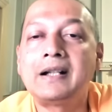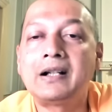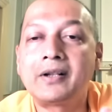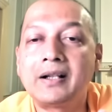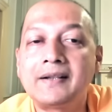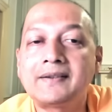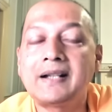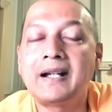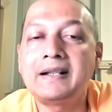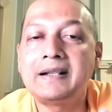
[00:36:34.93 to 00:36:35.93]
in our
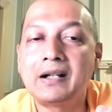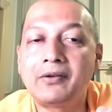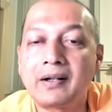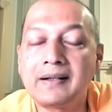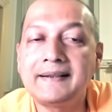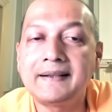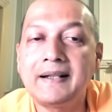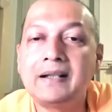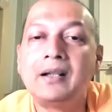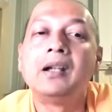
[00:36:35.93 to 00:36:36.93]
understanding, in our
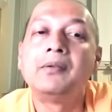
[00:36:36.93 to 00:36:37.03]
reasoning,